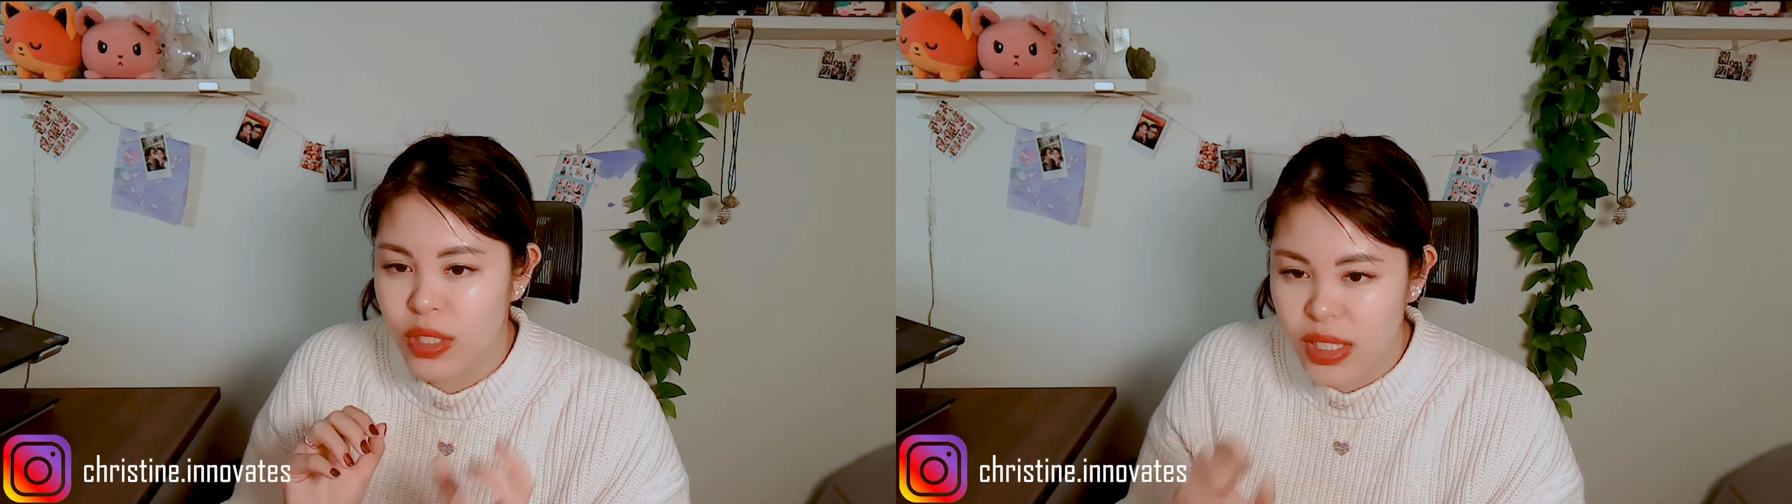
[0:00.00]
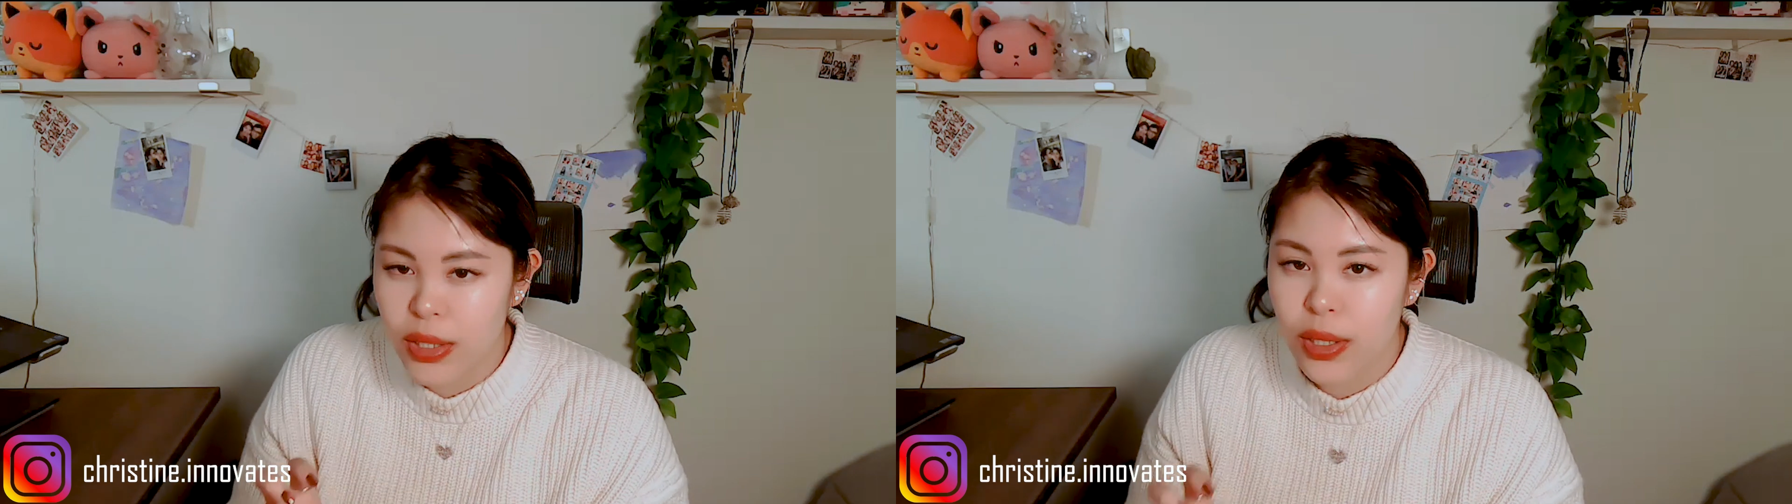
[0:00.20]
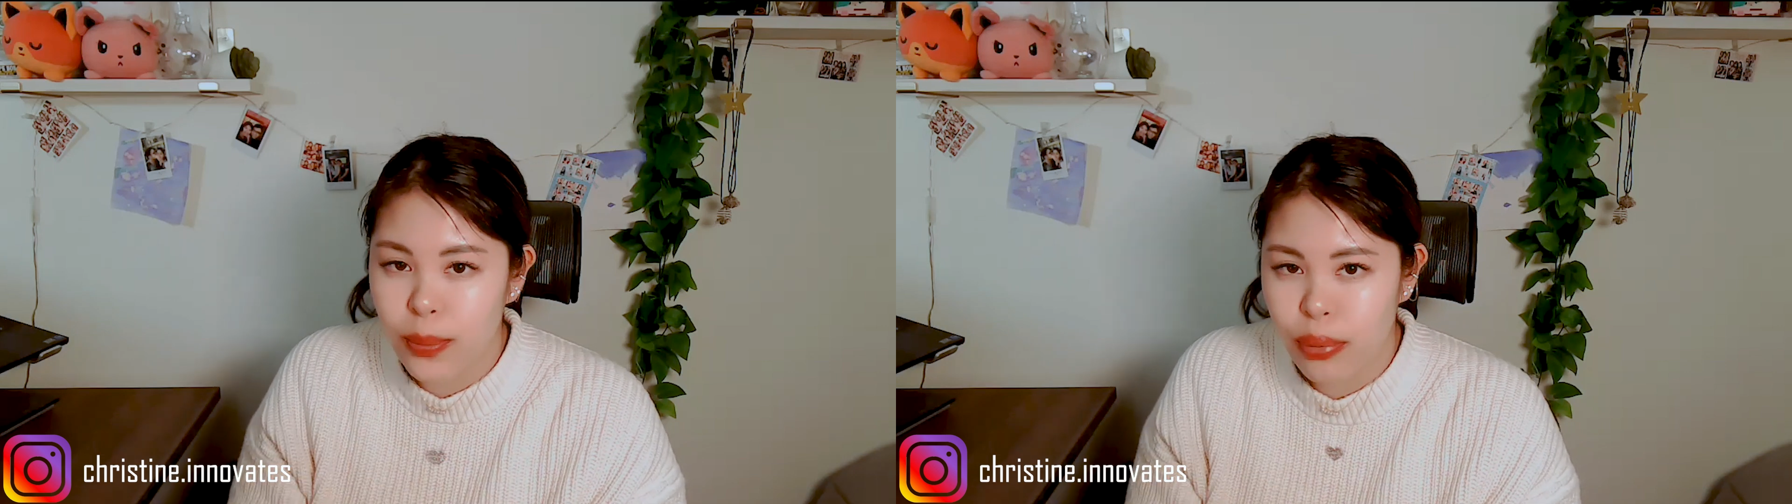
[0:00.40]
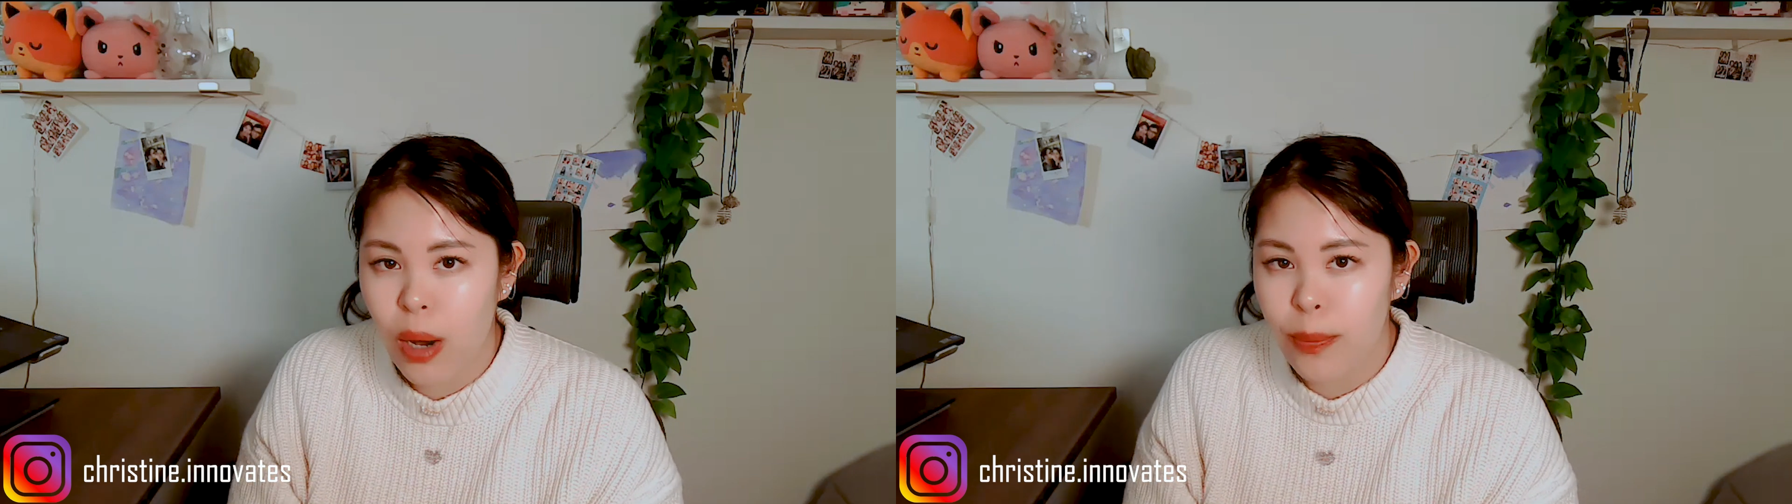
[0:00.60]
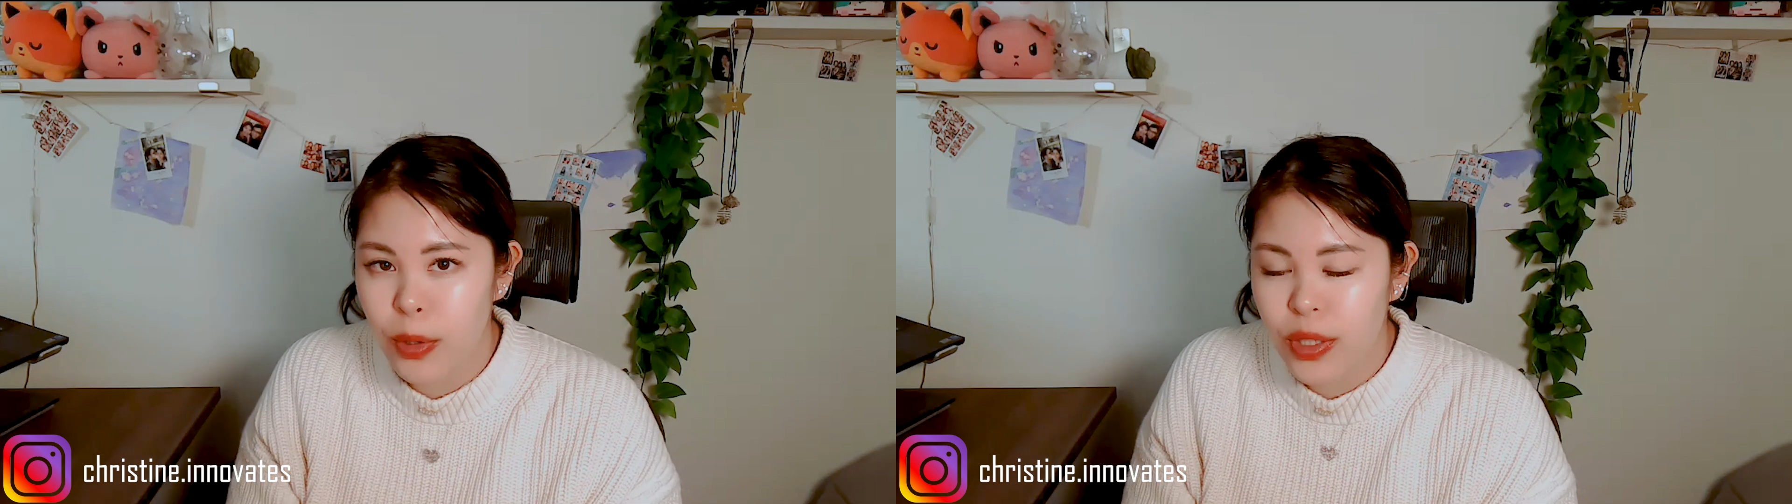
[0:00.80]
seal it
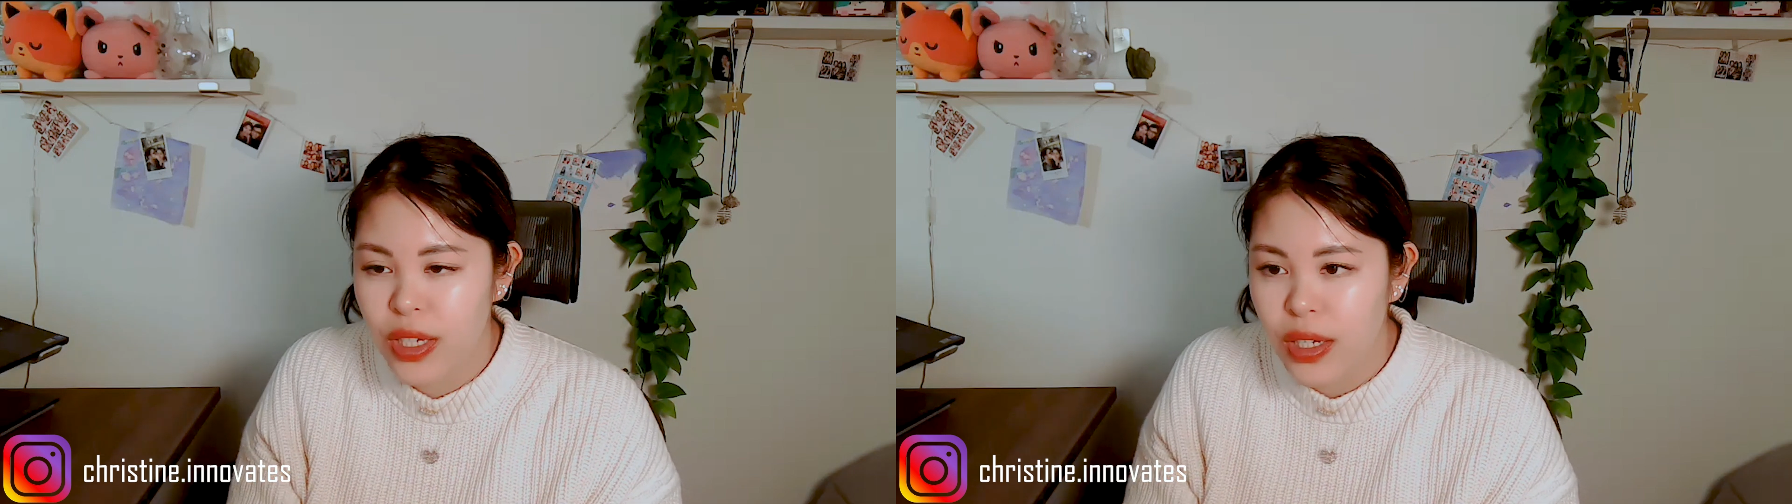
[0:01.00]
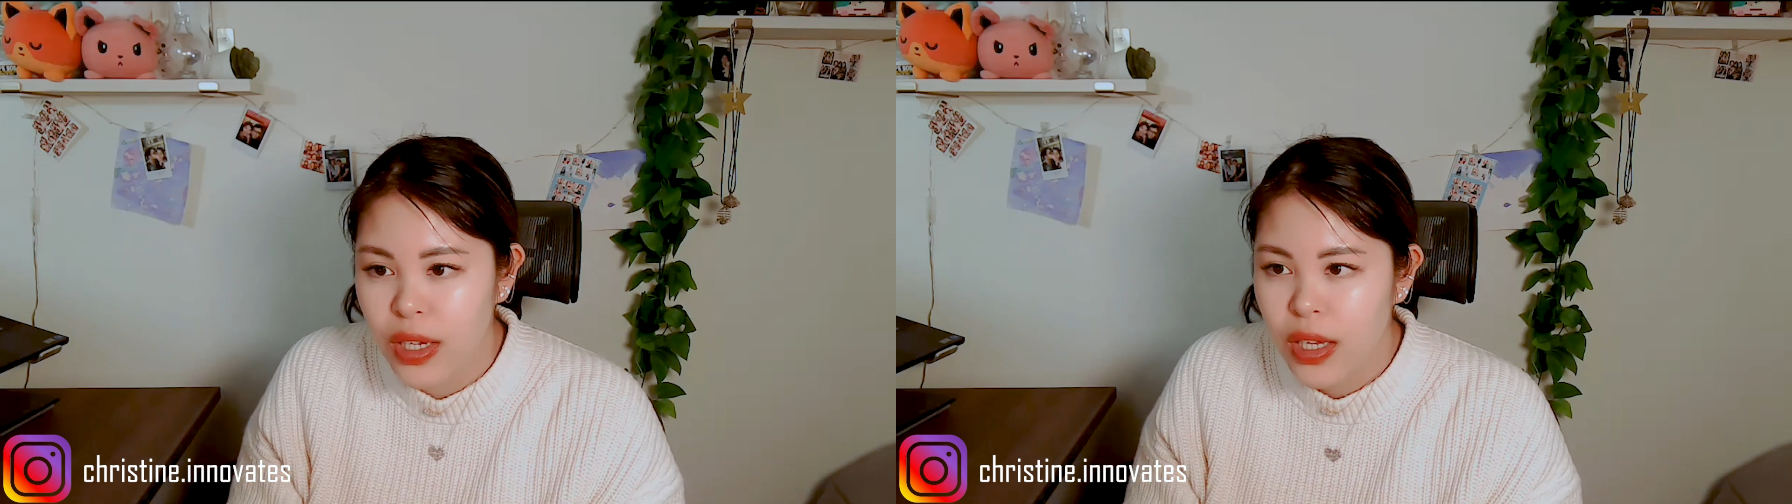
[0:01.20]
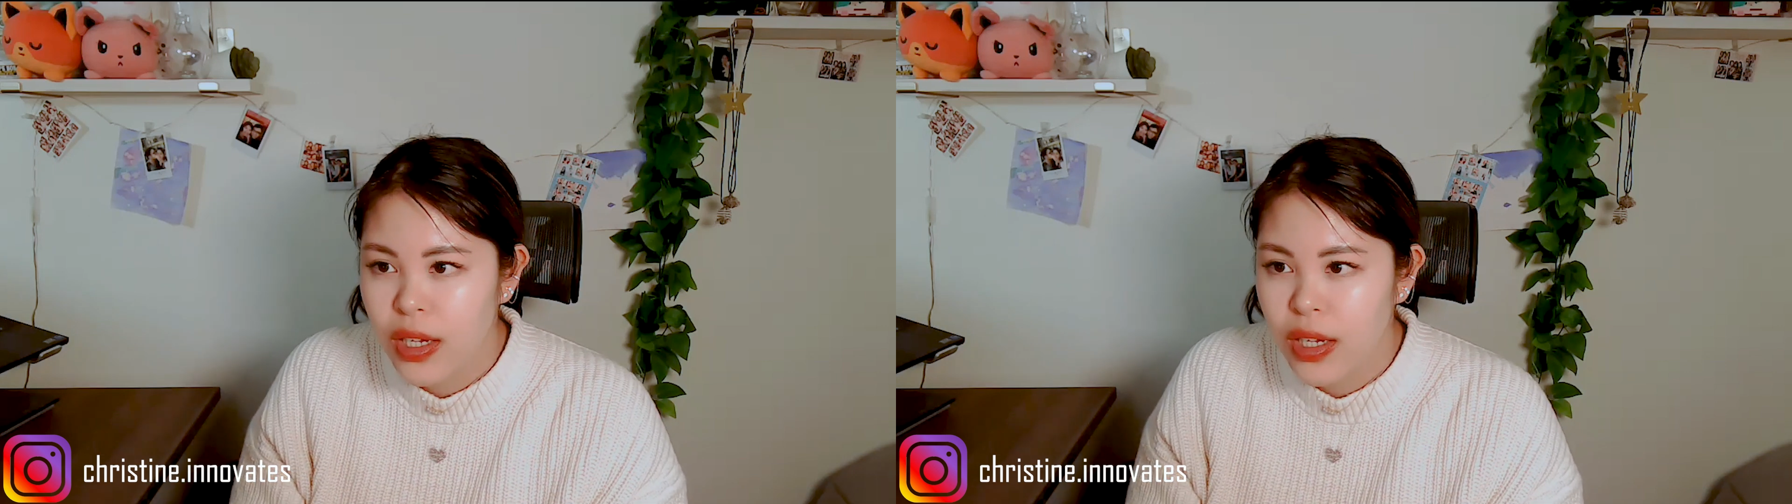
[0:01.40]
properly,